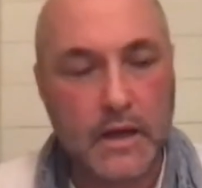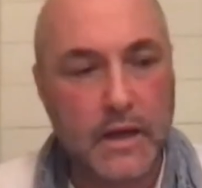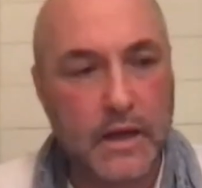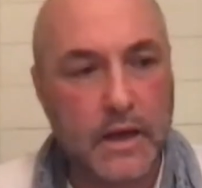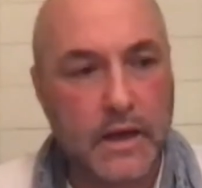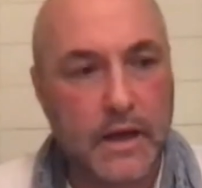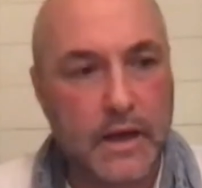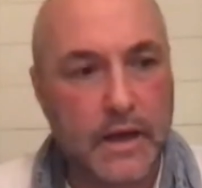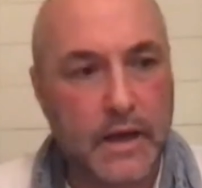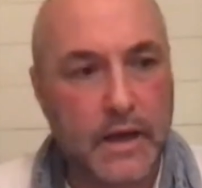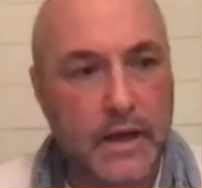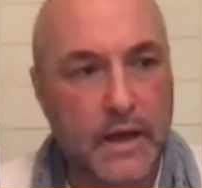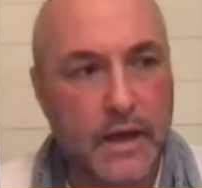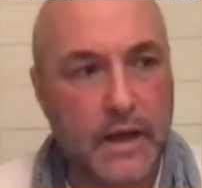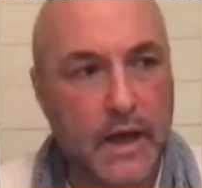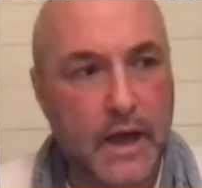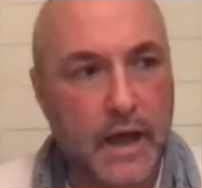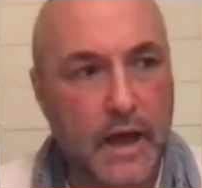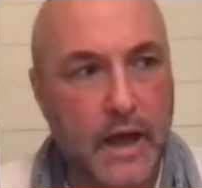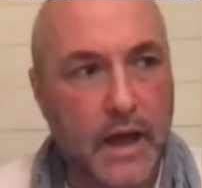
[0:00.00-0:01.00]

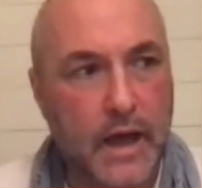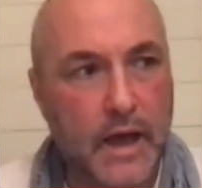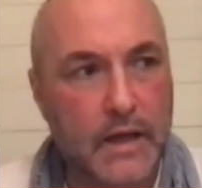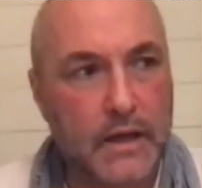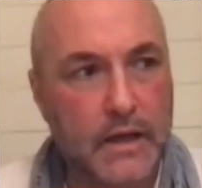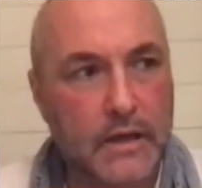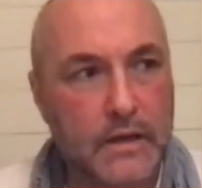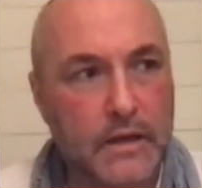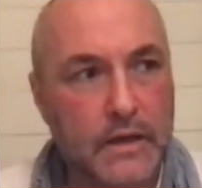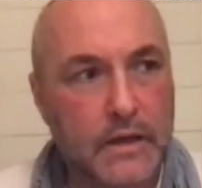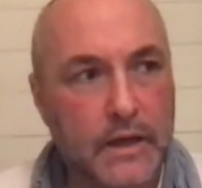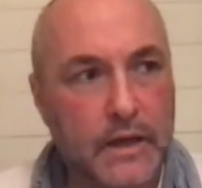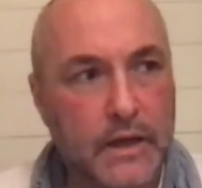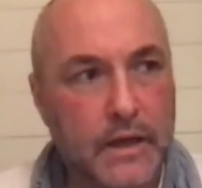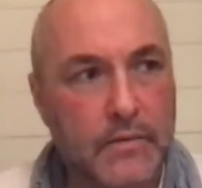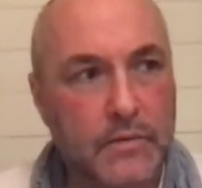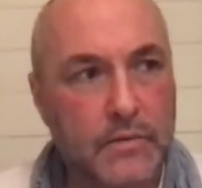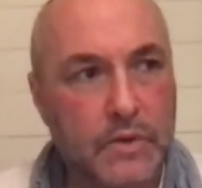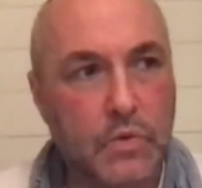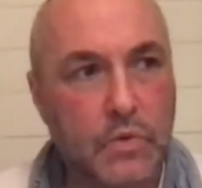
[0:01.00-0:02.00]
And
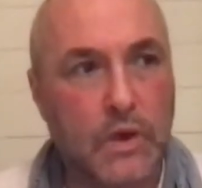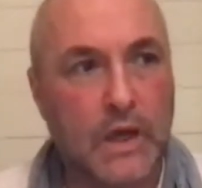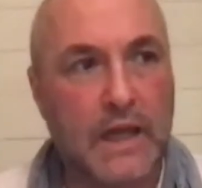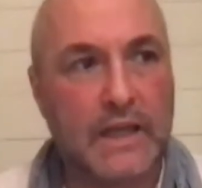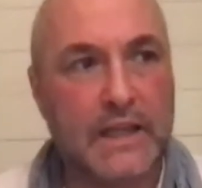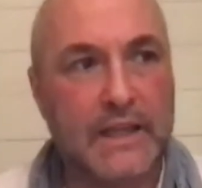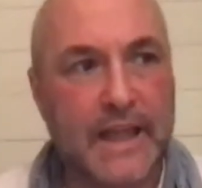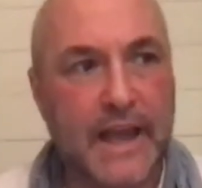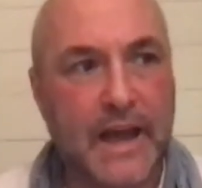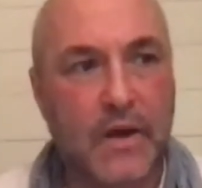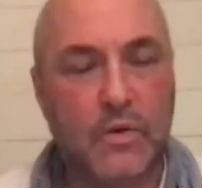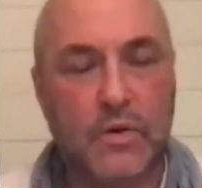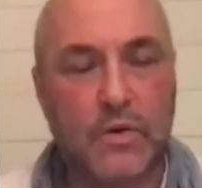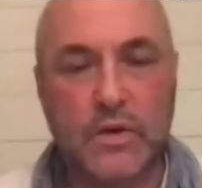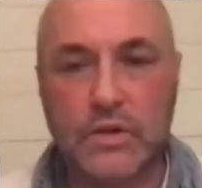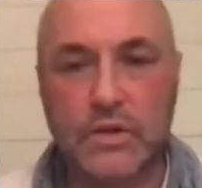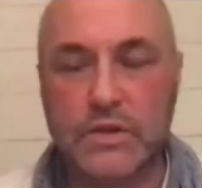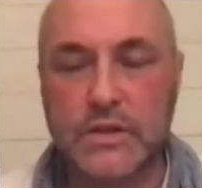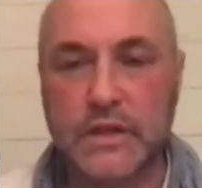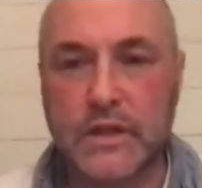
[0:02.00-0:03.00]
you allow
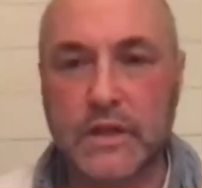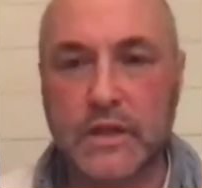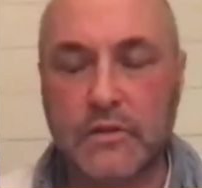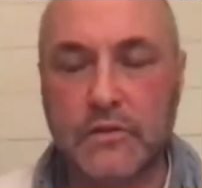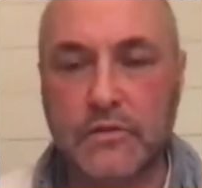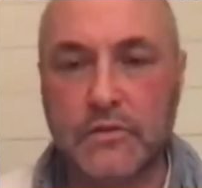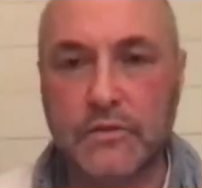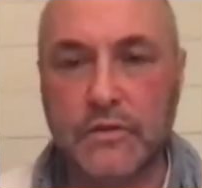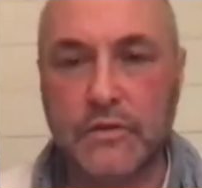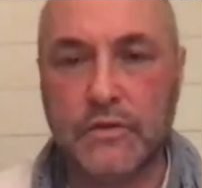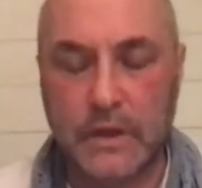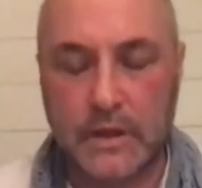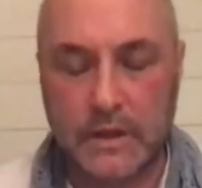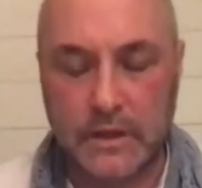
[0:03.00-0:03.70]
yourself,